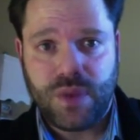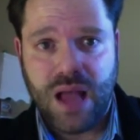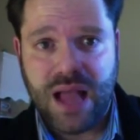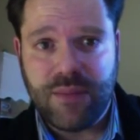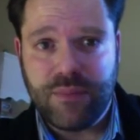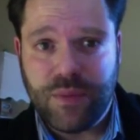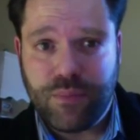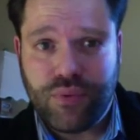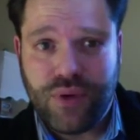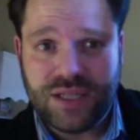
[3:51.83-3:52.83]
I can
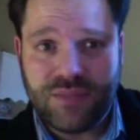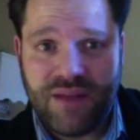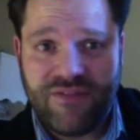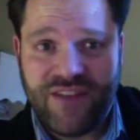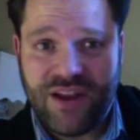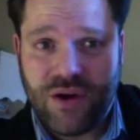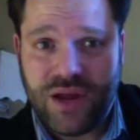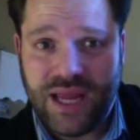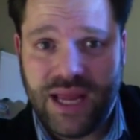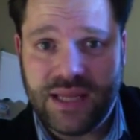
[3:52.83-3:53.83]
depress my
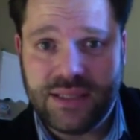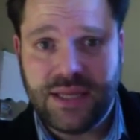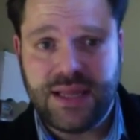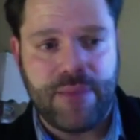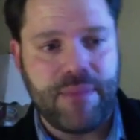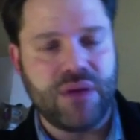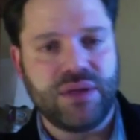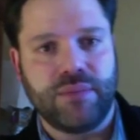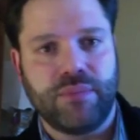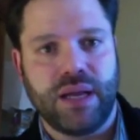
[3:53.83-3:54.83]
finger into that
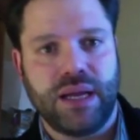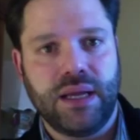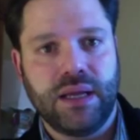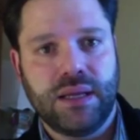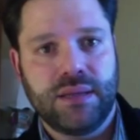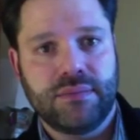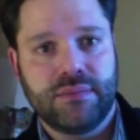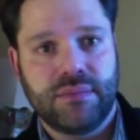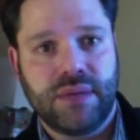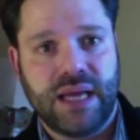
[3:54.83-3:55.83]
mounting putty,
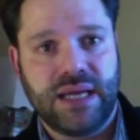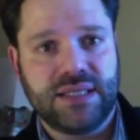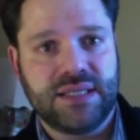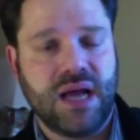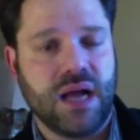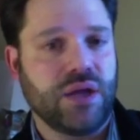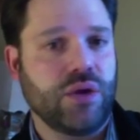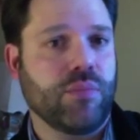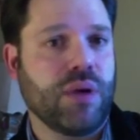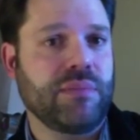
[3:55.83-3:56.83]
and it's stuck. You
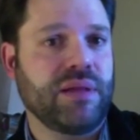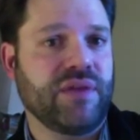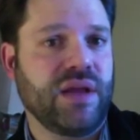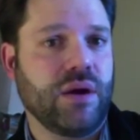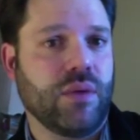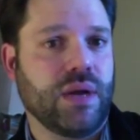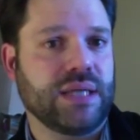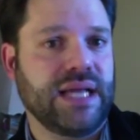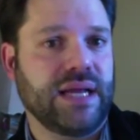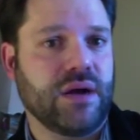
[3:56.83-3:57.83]
can probably even hear it when I
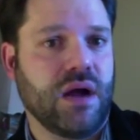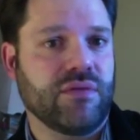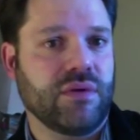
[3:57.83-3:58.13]
take it off.